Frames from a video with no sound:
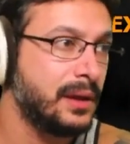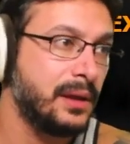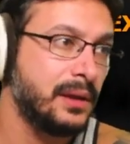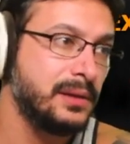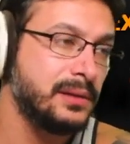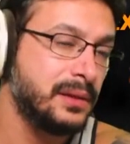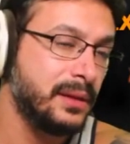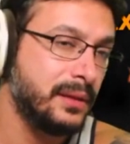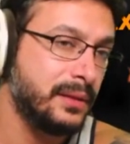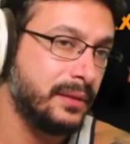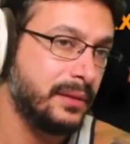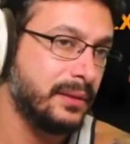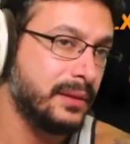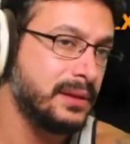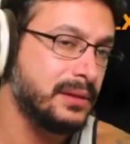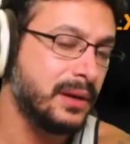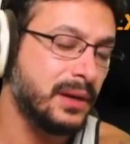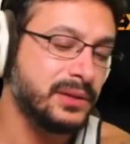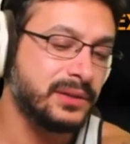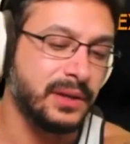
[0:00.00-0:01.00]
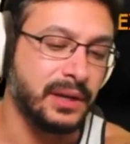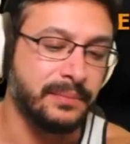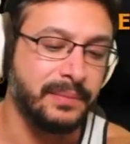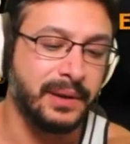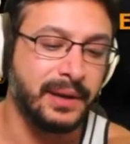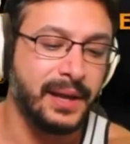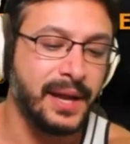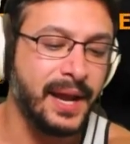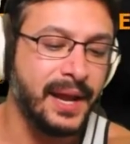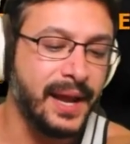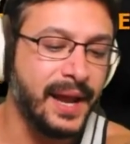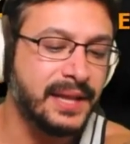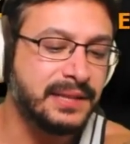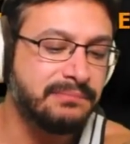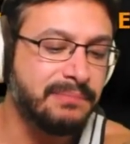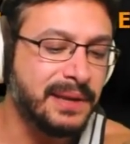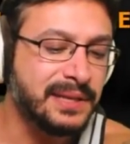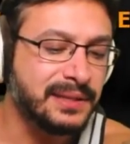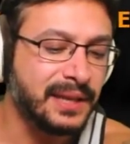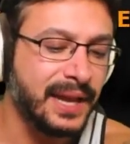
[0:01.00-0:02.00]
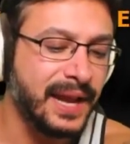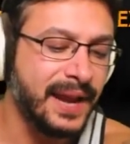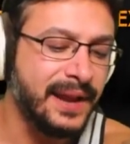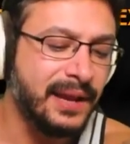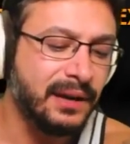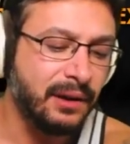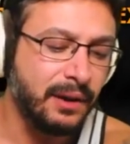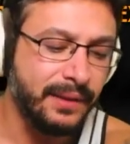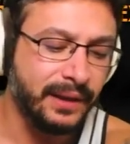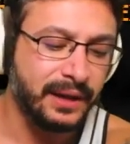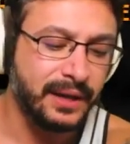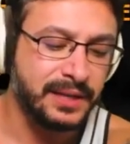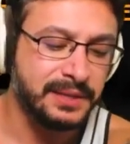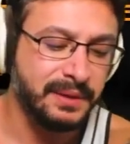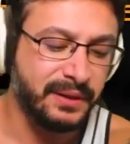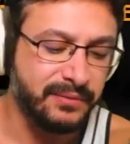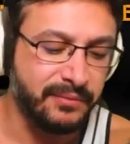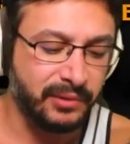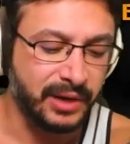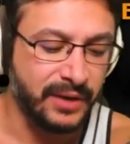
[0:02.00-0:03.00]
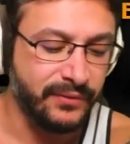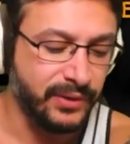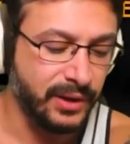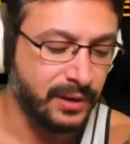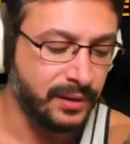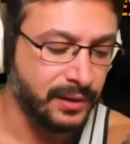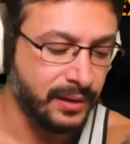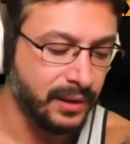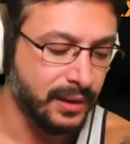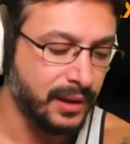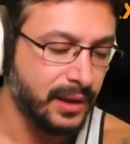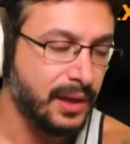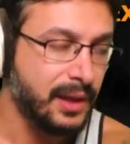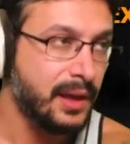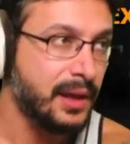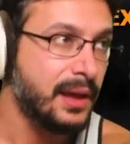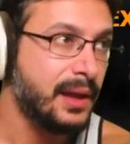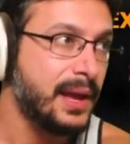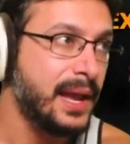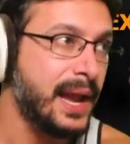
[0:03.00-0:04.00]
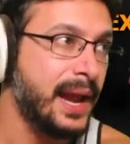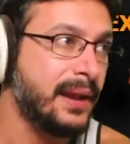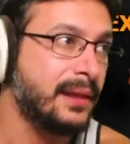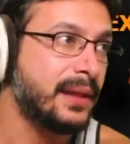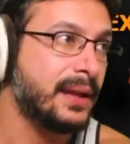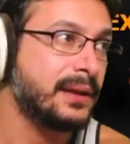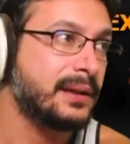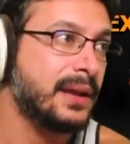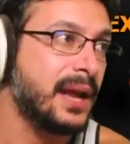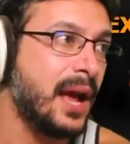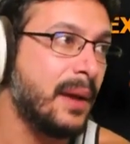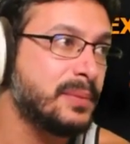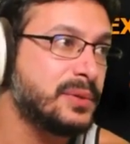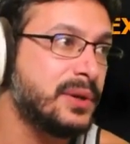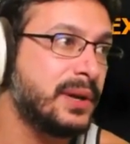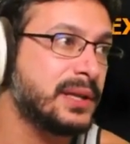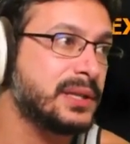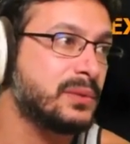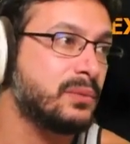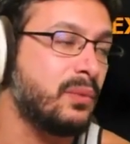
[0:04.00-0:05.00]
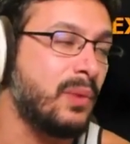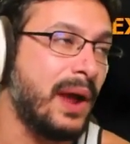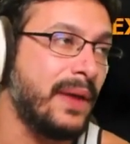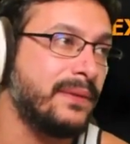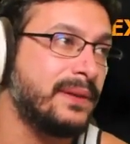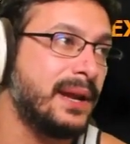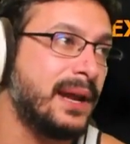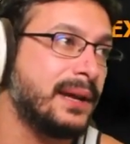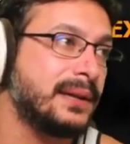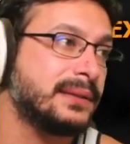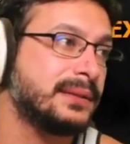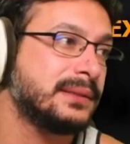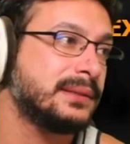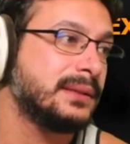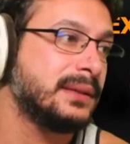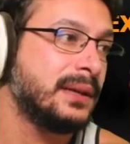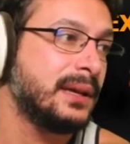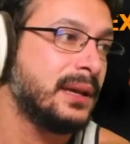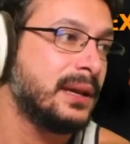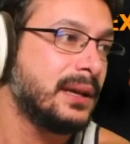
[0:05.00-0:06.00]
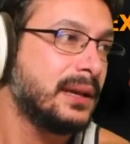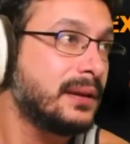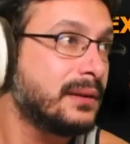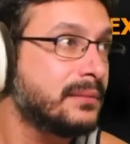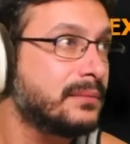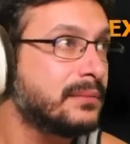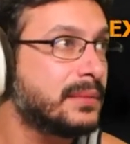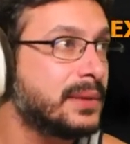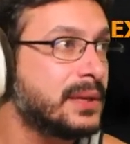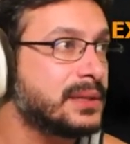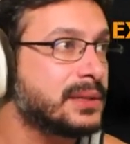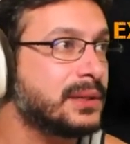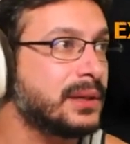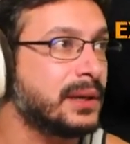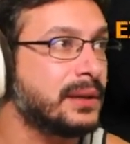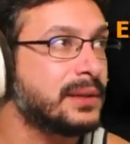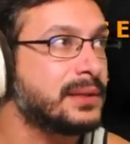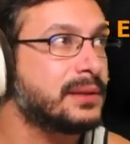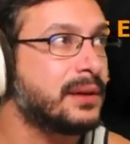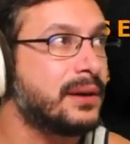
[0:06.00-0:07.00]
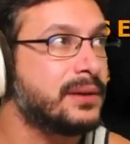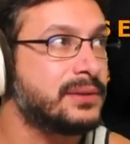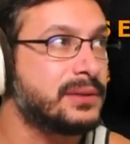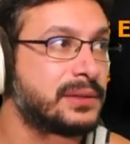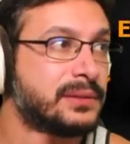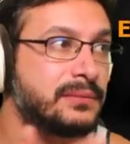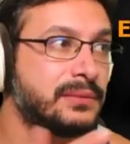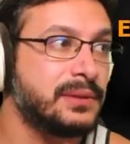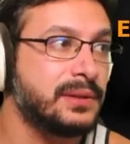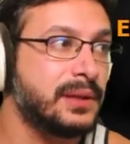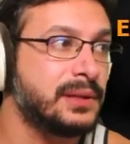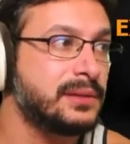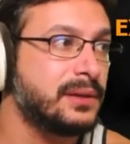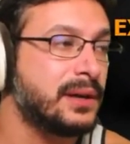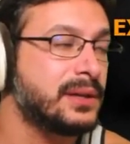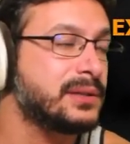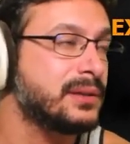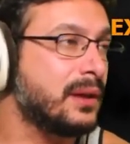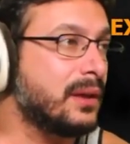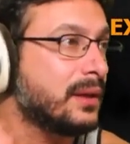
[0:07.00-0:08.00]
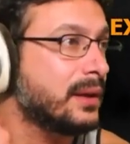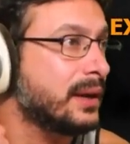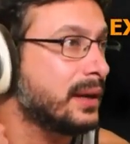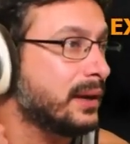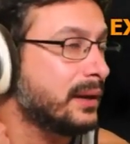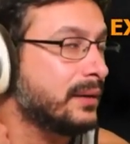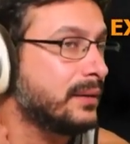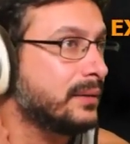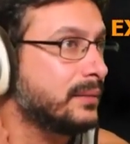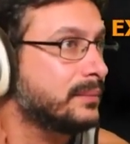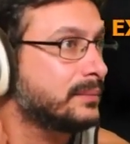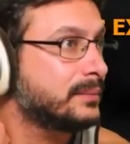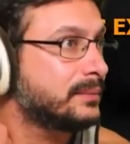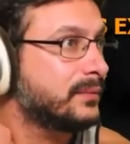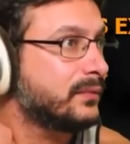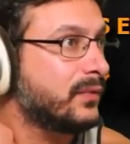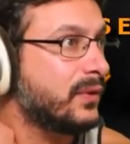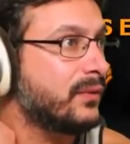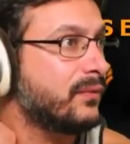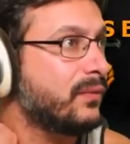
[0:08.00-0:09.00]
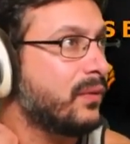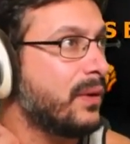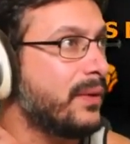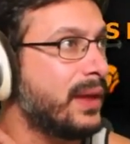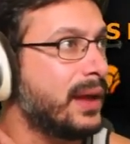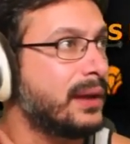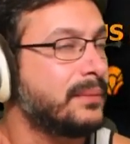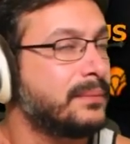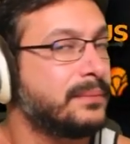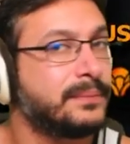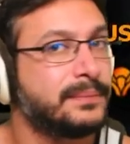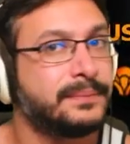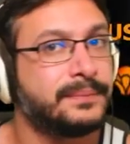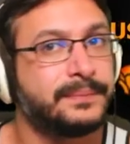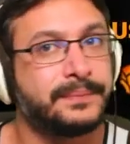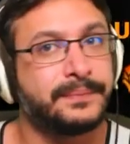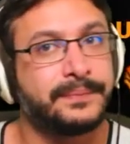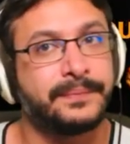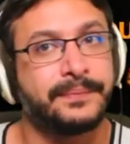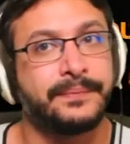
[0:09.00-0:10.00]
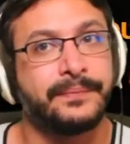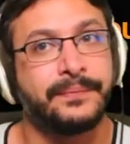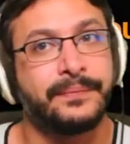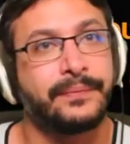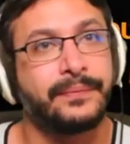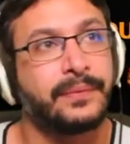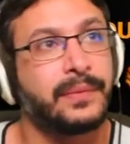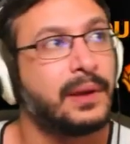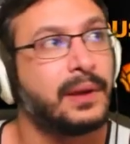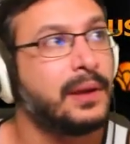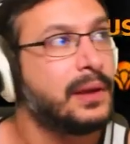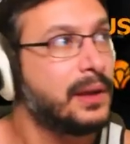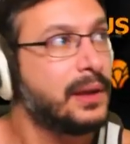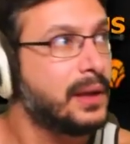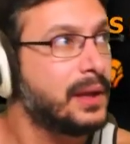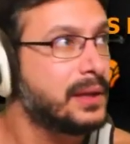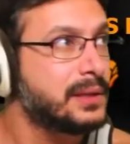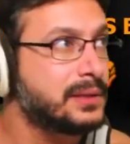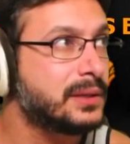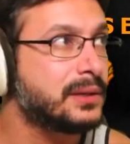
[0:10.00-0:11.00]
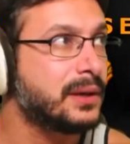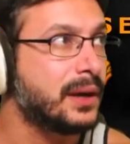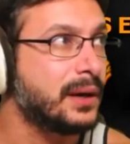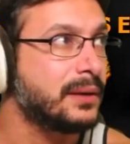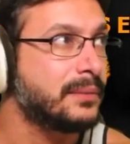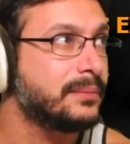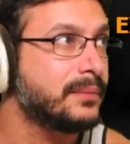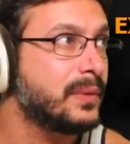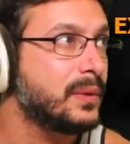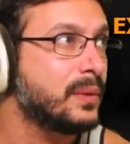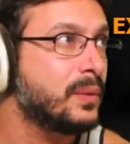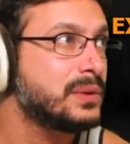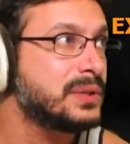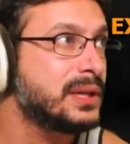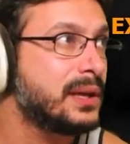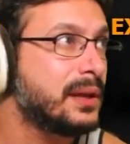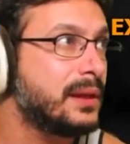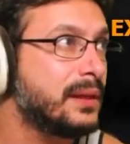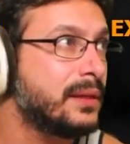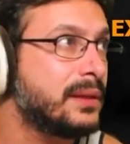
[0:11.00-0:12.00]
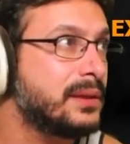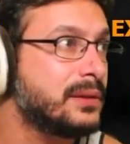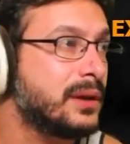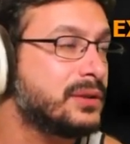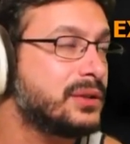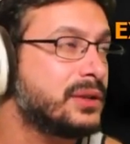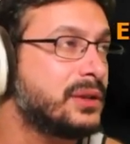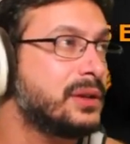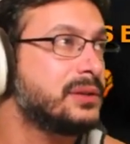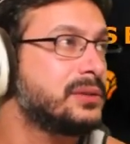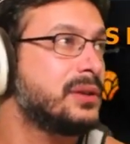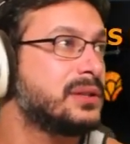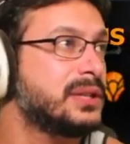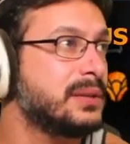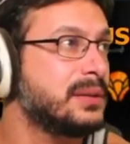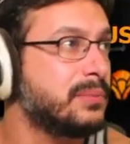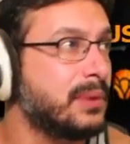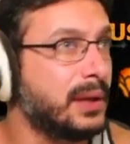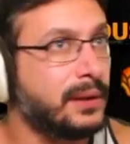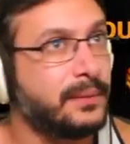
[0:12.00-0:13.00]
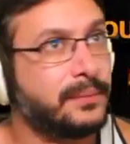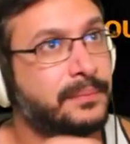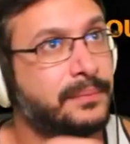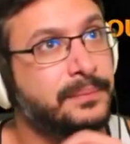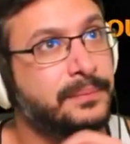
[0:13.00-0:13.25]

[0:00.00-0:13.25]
This card is good. It's basically any card that comes back from the graveyard and like helps you against Wrath decks is good. This card's solid here for that. It's a good card. We'll see. This card should see play.